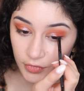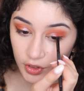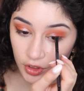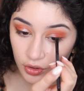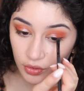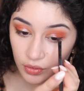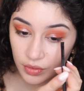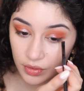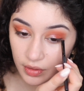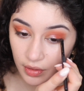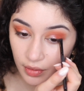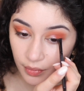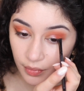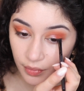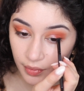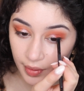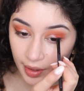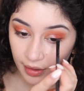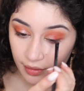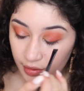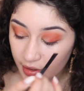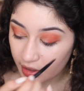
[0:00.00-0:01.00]
Use a
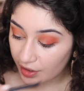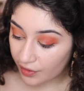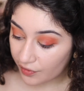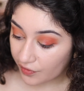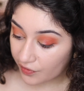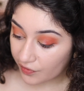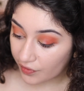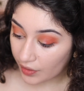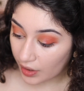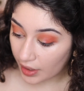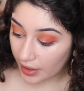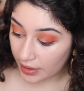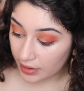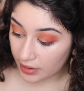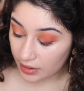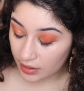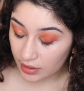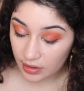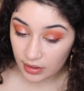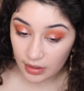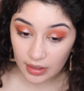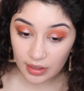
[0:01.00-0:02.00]
very
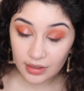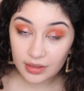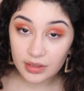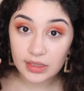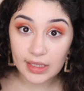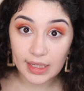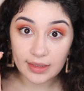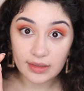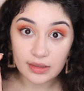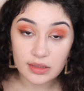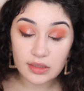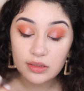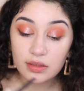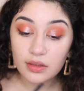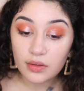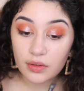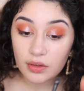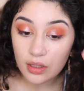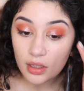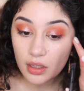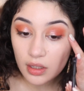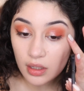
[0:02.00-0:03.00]
fine, dense,
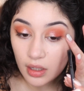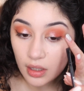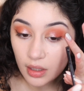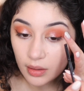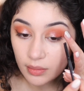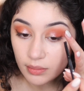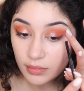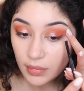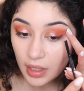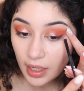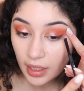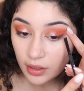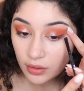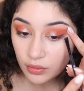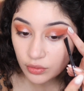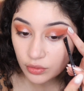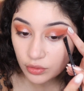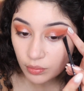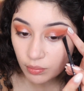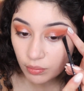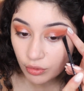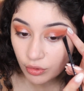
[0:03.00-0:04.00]

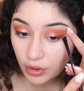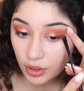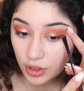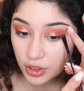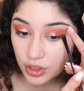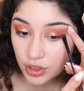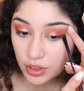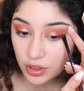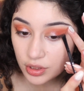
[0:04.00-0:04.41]
angled brush.